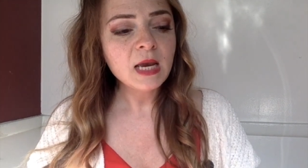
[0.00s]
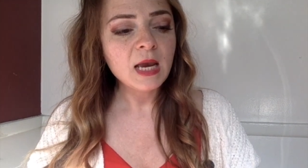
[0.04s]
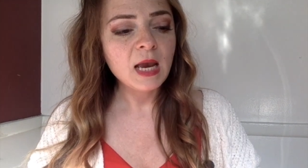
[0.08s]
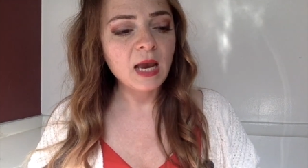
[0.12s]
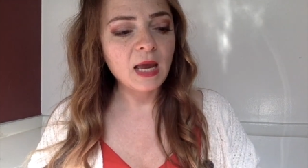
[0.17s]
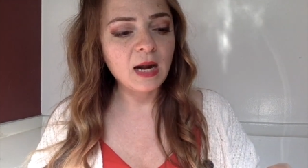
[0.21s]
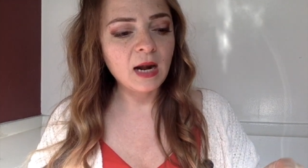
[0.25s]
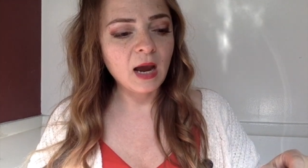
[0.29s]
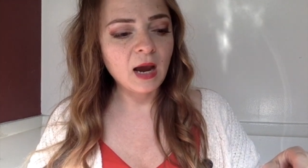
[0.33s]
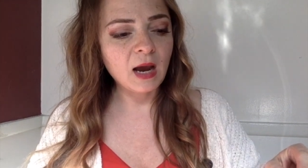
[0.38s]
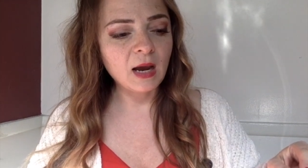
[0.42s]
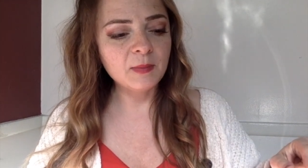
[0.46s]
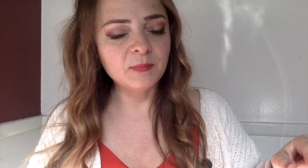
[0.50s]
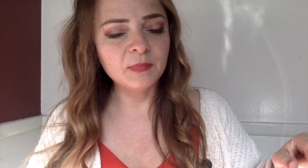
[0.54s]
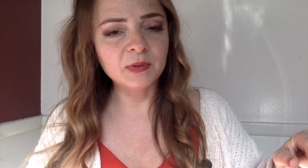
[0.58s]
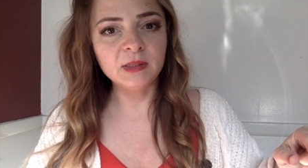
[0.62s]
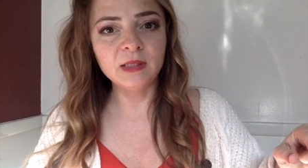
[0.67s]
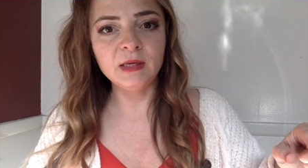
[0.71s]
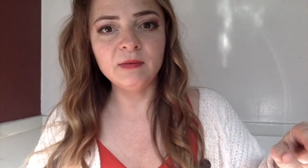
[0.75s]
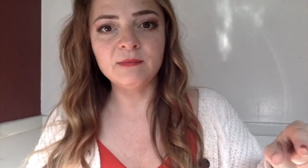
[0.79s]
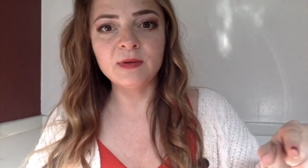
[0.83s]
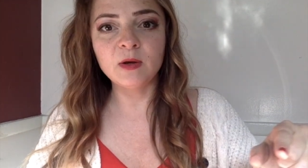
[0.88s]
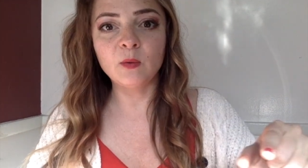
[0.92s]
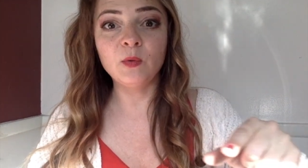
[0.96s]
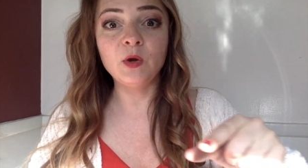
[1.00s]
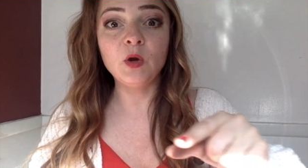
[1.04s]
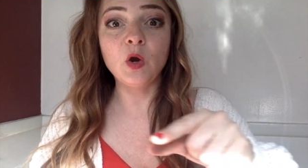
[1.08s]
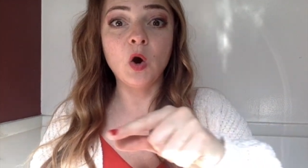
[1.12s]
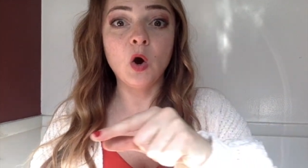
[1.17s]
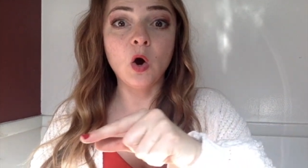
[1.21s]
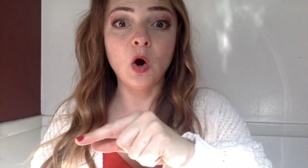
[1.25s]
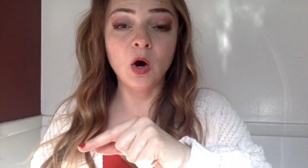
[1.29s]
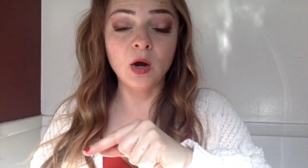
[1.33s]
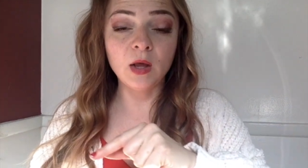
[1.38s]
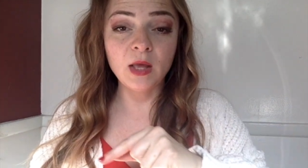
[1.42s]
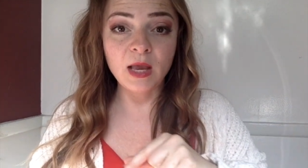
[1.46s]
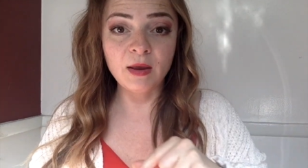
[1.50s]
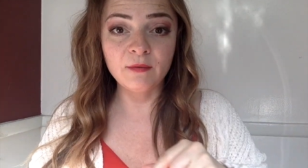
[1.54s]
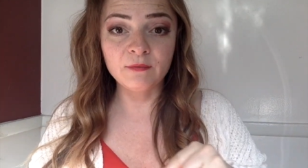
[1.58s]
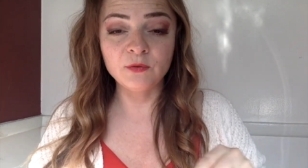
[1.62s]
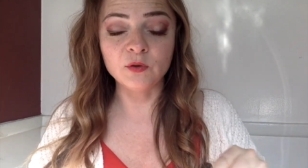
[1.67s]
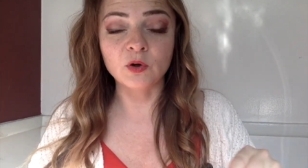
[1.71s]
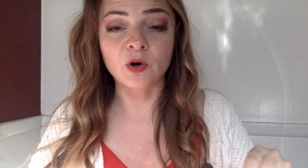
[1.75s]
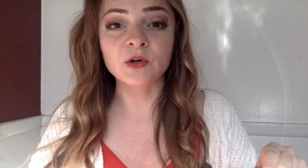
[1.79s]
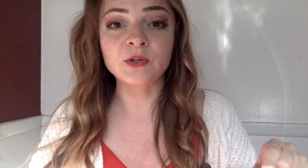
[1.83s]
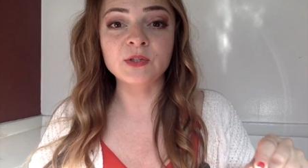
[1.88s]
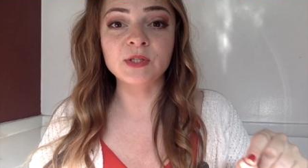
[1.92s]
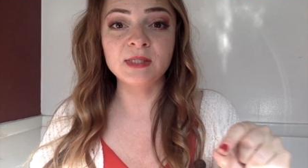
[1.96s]
And I believe that we all have
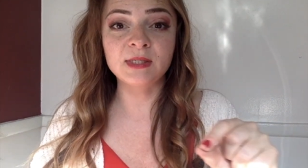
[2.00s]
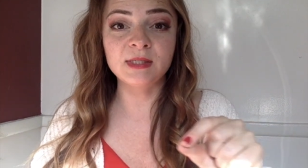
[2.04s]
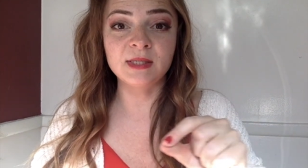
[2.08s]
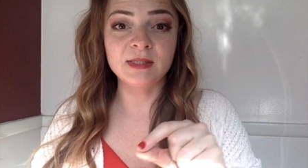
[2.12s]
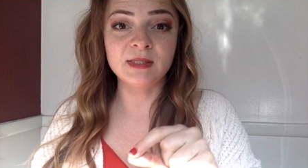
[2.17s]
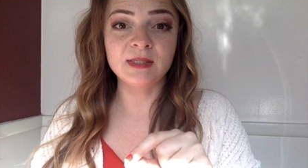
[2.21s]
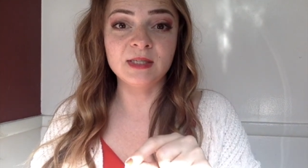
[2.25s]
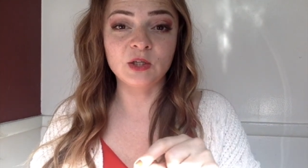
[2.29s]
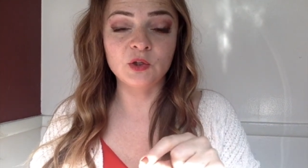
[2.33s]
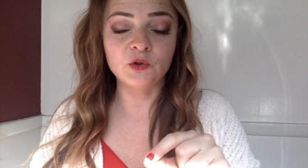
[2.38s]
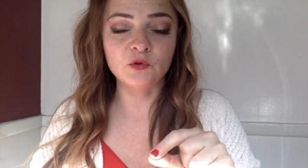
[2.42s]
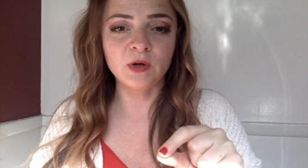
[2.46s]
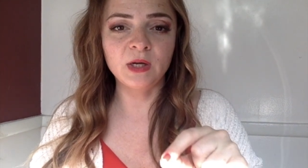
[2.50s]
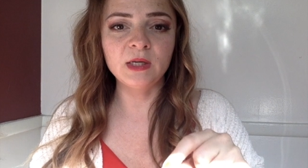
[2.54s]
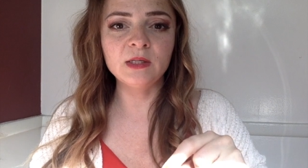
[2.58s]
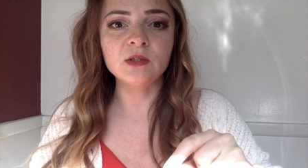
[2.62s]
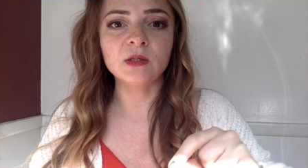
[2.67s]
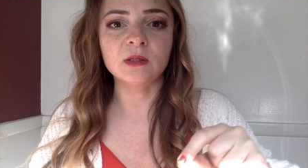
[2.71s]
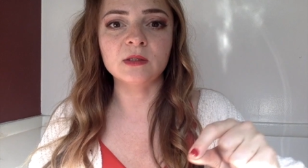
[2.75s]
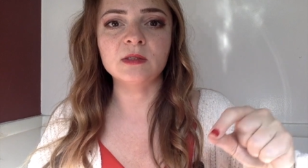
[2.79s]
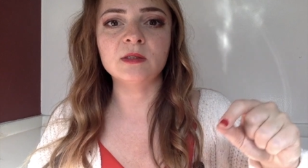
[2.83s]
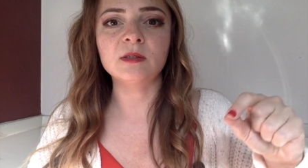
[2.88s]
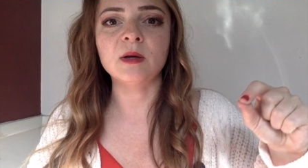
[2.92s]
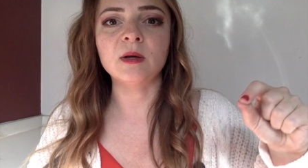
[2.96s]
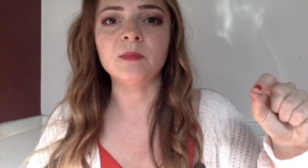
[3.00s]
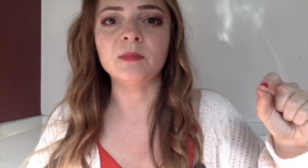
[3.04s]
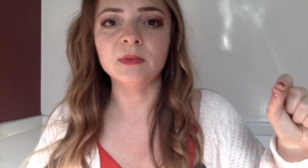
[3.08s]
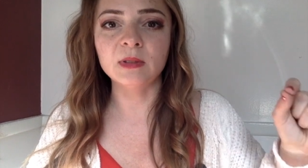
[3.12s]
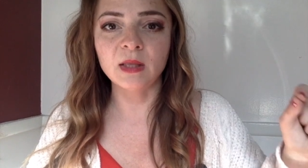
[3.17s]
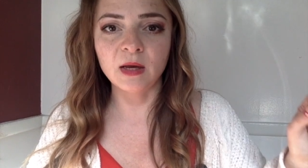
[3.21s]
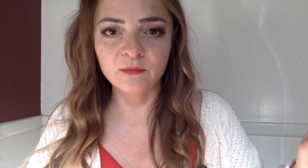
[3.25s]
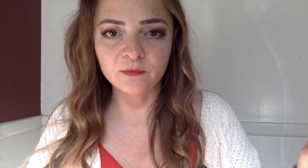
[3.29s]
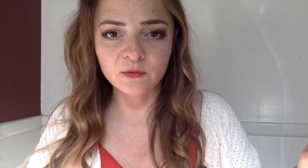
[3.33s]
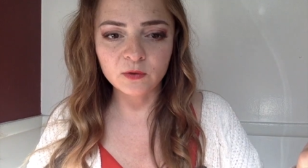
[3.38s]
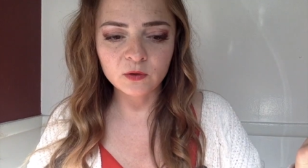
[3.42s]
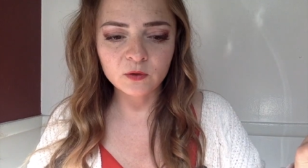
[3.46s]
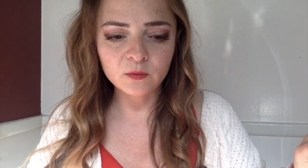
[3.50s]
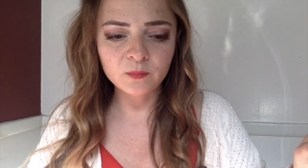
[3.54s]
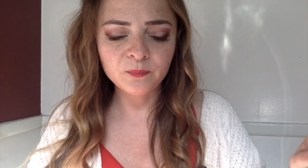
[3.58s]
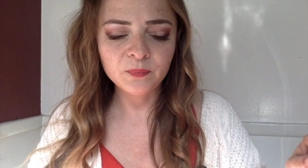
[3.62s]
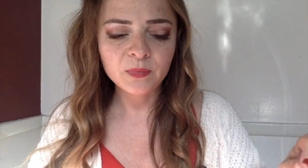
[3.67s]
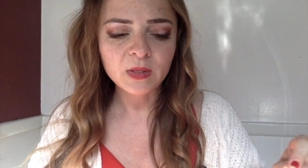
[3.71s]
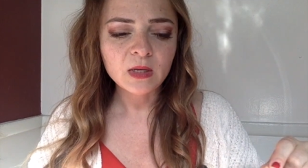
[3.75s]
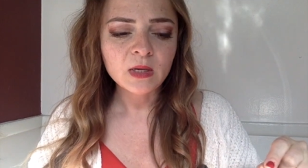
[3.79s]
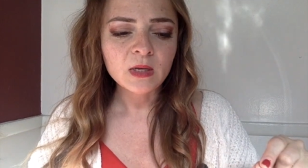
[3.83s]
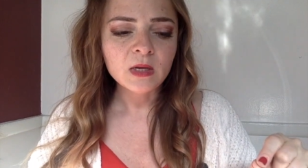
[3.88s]
narcissistic traits on some level.